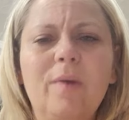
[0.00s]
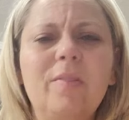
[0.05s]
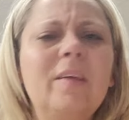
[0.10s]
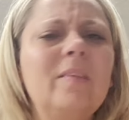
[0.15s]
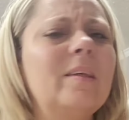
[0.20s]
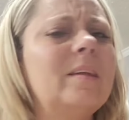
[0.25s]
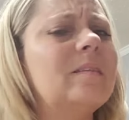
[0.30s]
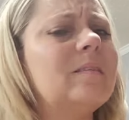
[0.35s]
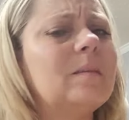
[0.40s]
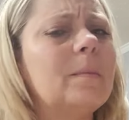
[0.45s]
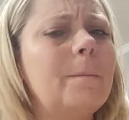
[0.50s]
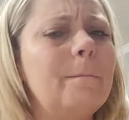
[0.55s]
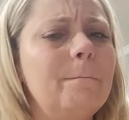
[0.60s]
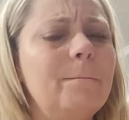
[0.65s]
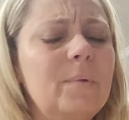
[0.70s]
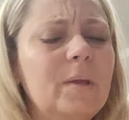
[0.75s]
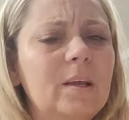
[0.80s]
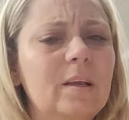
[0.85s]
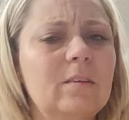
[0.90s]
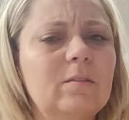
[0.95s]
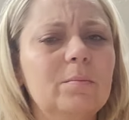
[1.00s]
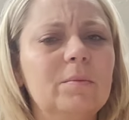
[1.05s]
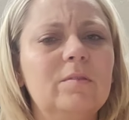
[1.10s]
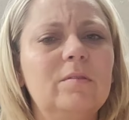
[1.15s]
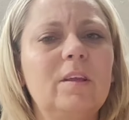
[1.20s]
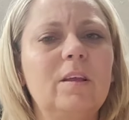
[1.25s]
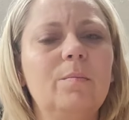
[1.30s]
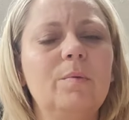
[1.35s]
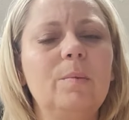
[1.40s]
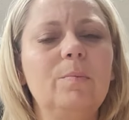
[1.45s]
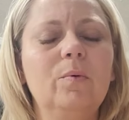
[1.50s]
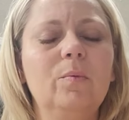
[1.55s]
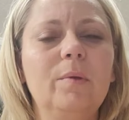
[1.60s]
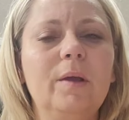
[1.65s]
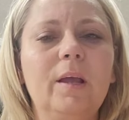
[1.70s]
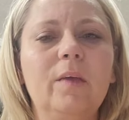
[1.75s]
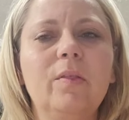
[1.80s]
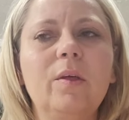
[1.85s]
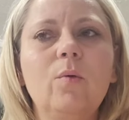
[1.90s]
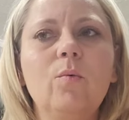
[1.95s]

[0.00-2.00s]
I think that's the biggest mistake people make.